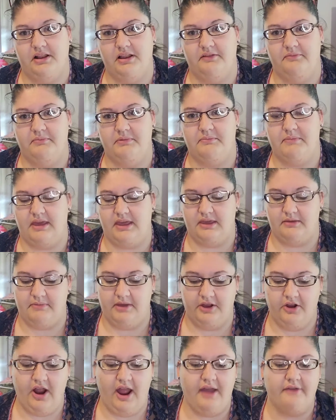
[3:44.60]
Making my
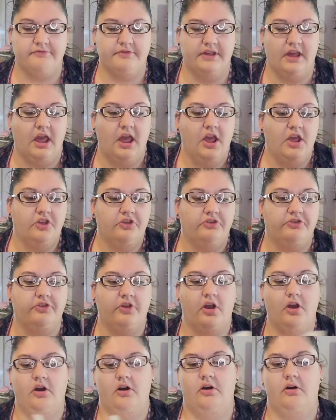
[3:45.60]
craft.
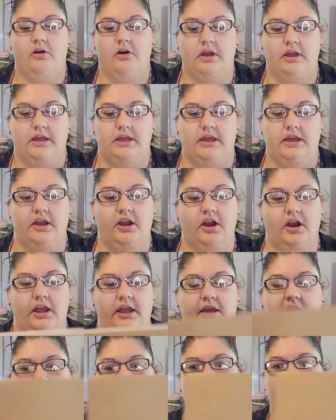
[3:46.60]
So here
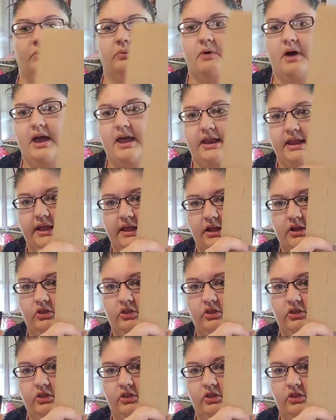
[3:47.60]
is what it